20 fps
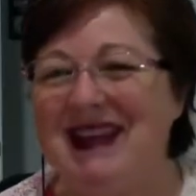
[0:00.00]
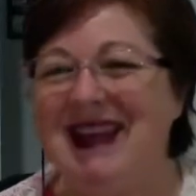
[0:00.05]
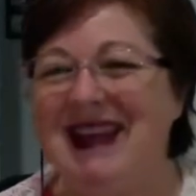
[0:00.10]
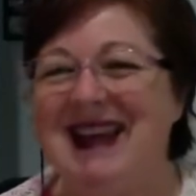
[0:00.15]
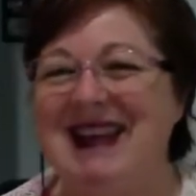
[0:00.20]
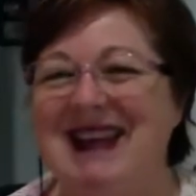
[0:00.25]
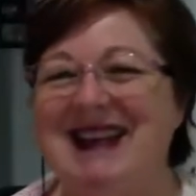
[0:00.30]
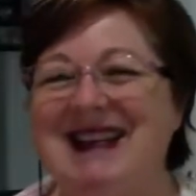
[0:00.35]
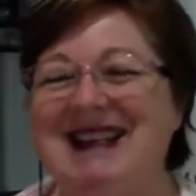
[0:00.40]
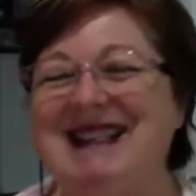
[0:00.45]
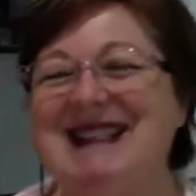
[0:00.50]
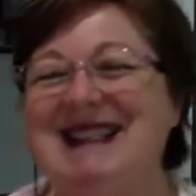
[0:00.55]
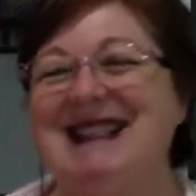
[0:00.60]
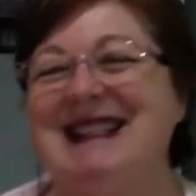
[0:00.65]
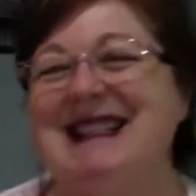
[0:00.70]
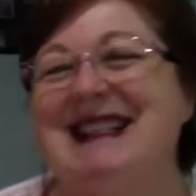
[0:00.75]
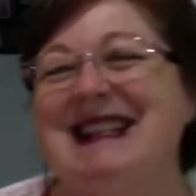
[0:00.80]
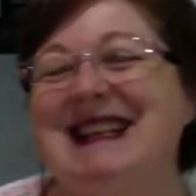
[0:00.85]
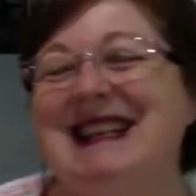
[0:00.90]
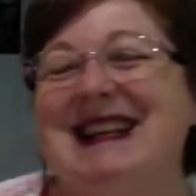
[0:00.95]

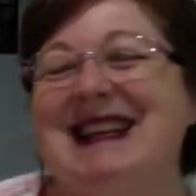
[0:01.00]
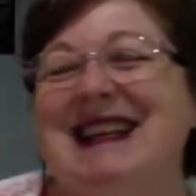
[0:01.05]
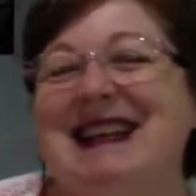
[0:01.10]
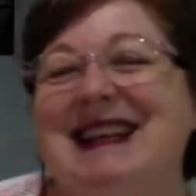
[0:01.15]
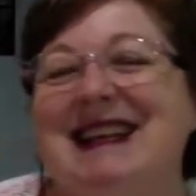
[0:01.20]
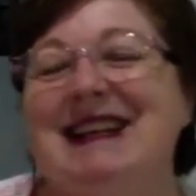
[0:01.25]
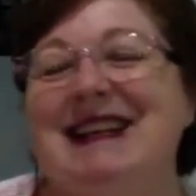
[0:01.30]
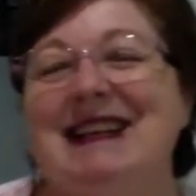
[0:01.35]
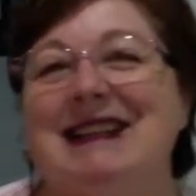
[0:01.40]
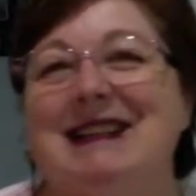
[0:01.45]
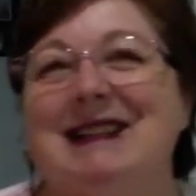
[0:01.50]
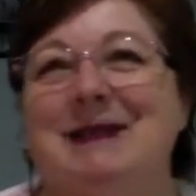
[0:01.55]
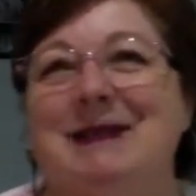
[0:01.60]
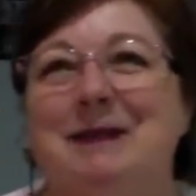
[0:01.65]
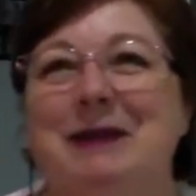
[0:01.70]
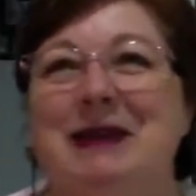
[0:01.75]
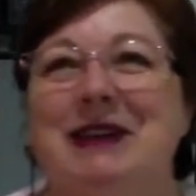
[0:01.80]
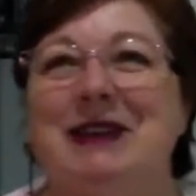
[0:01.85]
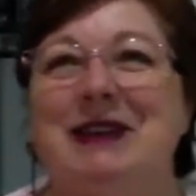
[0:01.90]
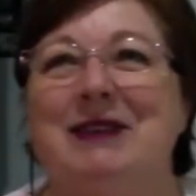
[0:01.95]
And it's
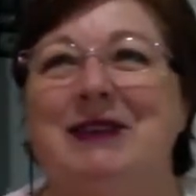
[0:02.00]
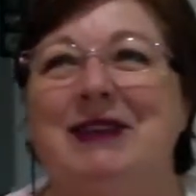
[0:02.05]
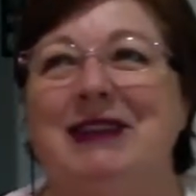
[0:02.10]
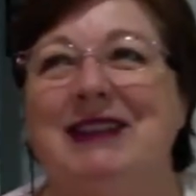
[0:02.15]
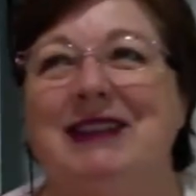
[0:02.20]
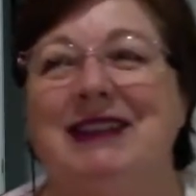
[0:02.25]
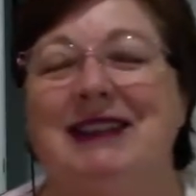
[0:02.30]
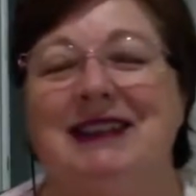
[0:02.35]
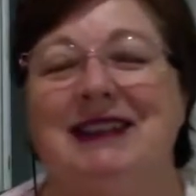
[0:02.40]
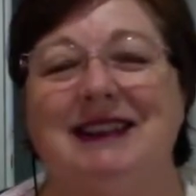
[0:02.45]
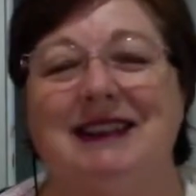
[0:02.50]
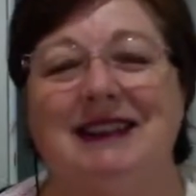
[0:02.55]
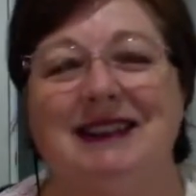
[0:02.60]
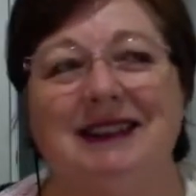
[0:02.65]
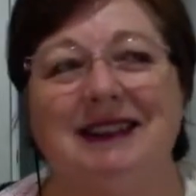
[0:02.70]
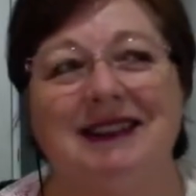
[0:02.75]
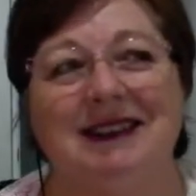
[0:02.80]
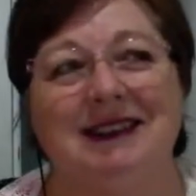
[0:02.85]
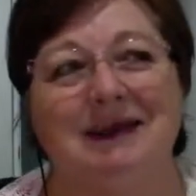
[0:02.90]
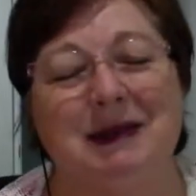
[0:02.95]
a bit of a
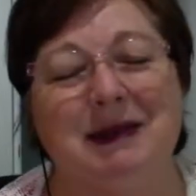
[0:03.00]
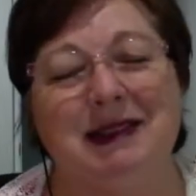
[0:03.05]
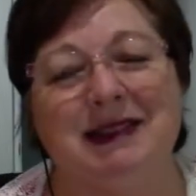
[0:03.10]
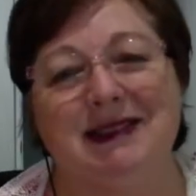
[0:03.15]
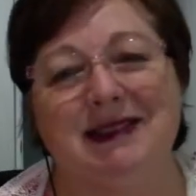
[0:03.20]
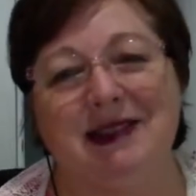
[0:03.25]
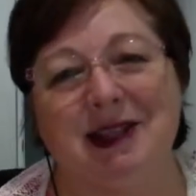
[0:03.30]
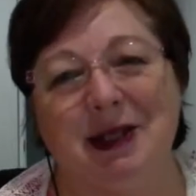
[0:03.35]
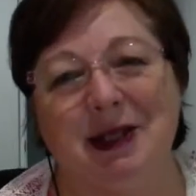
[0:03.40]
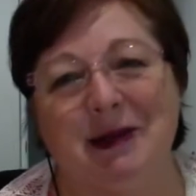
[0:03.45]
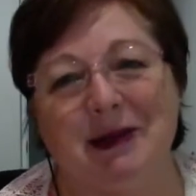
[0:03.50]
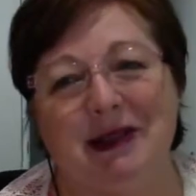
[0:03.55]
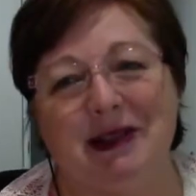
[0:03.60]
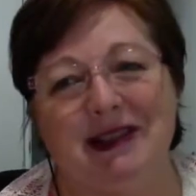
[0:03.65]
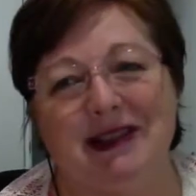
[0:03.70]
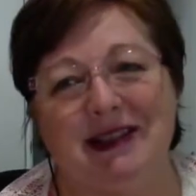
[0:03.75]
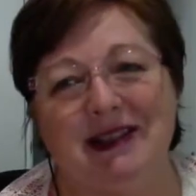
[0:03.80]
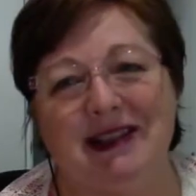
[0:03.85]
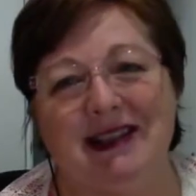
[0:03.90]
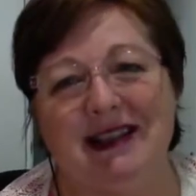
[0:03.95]

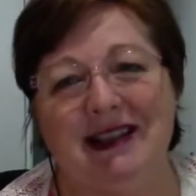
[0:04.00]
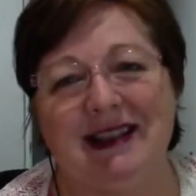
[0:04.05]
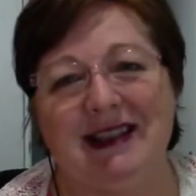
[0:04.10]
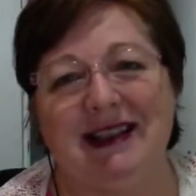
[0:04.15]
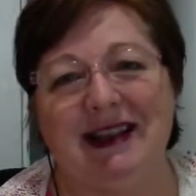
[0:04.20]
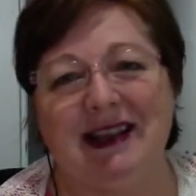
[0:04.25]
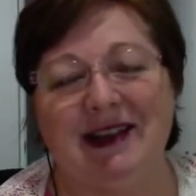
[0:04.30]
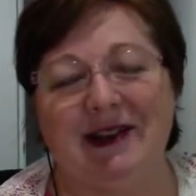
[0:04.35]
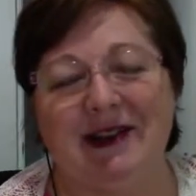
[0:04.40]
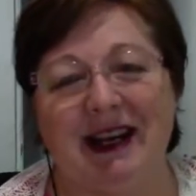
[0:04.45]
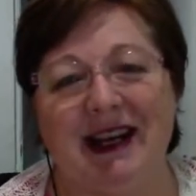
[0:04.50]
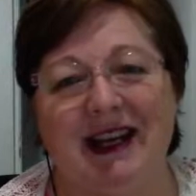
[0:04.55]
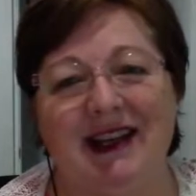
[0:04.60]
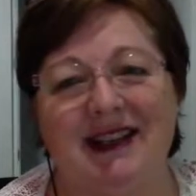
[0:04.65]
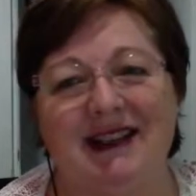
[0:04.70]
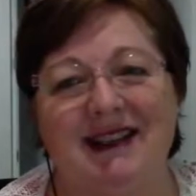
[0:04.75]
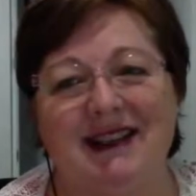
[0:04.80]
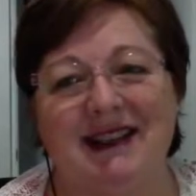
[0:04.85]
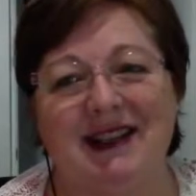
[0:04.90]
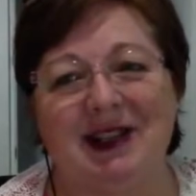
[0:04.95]
misnomer to think that
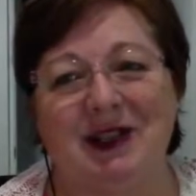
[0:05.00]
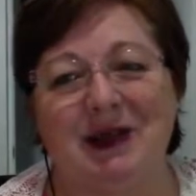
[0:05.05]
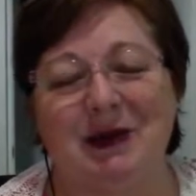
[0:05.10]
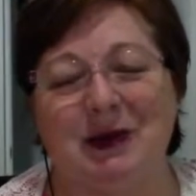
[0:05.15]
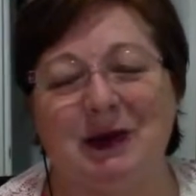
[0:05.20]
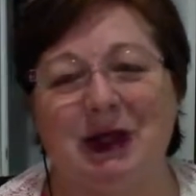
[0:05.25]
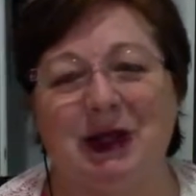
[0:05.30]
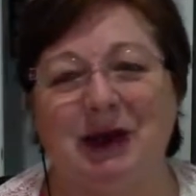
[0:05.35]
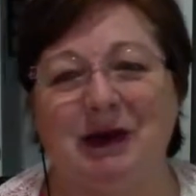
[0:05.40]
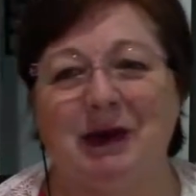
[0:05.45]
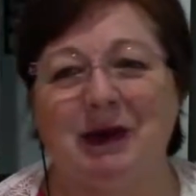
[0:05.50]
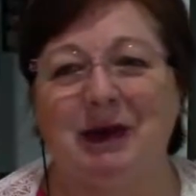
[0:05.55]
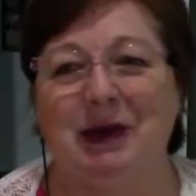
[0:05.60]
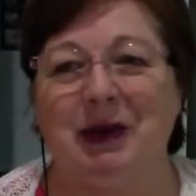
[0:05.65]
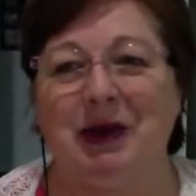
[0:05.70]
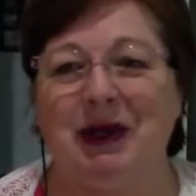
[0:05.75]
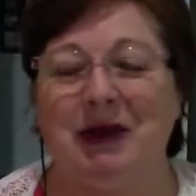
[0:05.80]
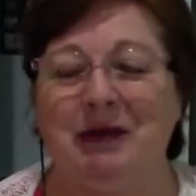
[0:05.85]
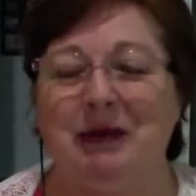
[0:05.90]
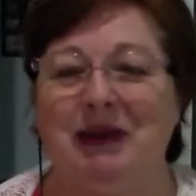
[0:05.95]
grounding is going to work when
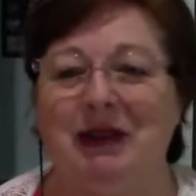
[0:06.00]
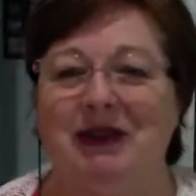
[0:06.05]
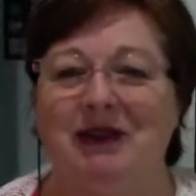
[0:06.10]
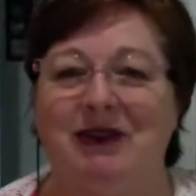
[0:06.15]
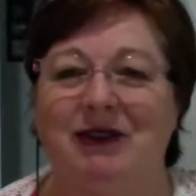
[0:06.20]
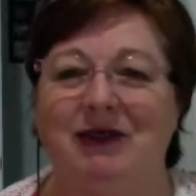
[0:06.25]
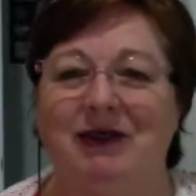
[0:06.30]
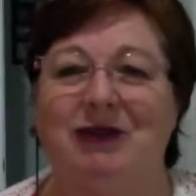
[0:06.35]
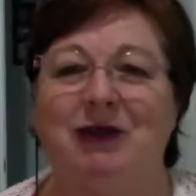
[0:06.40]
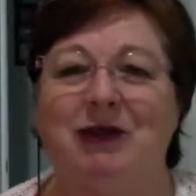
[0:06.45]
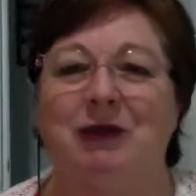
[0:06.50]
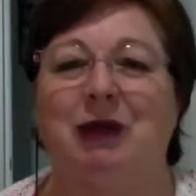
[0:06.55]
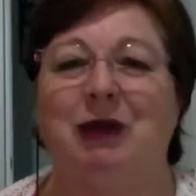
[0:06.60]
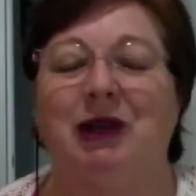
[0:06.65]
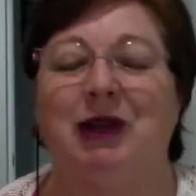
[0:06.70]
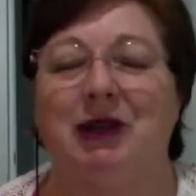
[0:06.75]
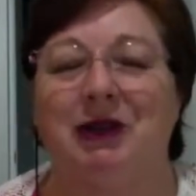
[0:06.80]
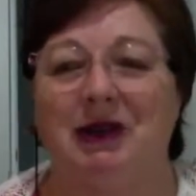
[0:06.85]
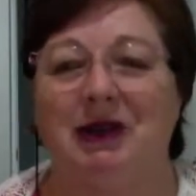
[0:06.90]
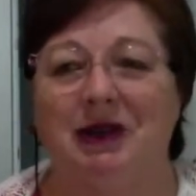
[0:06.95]
we're in the middle of a
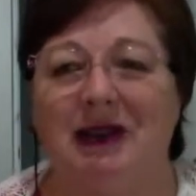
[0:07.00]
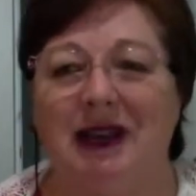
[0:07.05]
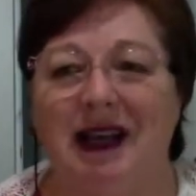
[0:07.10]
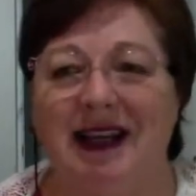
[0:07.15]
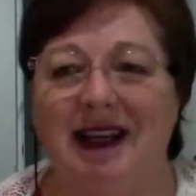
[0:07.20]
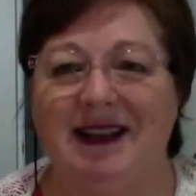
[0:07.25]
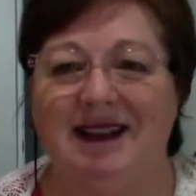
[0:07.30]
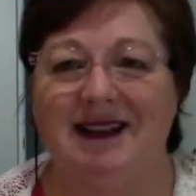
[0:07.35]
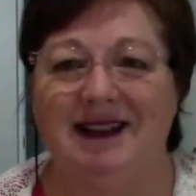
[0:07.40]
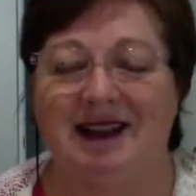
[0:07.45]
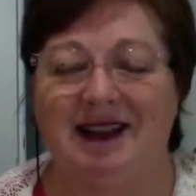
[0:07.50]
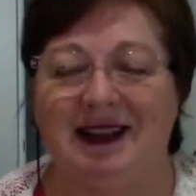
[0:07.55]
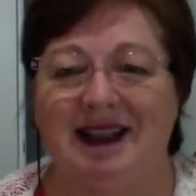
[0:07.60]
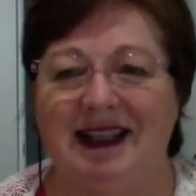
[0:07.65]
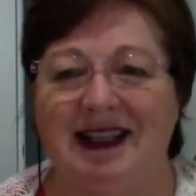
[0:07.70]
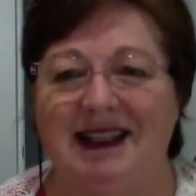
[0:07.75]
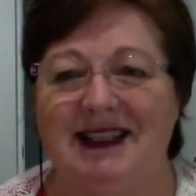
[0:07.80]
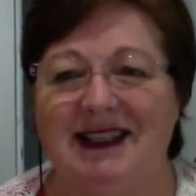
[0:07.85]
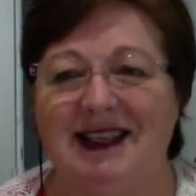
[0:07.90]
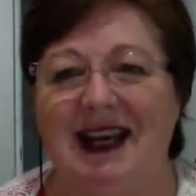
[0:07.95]
full-blown
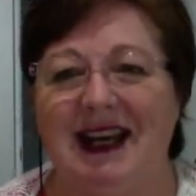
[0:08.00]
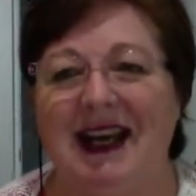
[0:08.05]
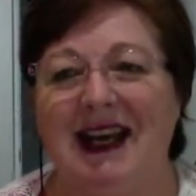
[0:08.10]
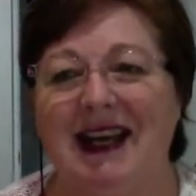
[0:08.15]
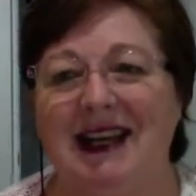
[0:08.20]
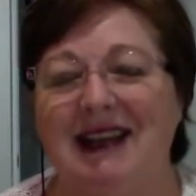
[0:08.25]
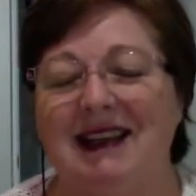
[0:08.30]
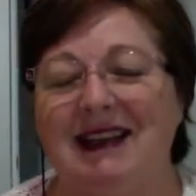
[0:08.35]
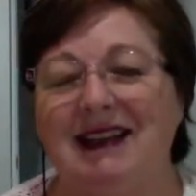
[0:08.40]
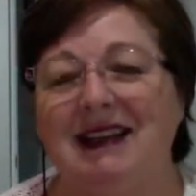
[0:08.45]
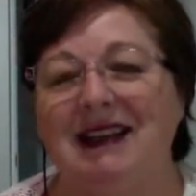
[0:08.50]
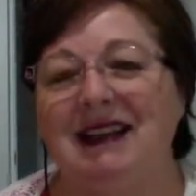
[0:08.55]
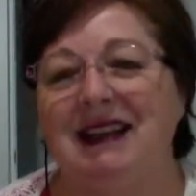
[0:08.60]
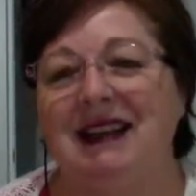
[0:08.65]
anxiety attack.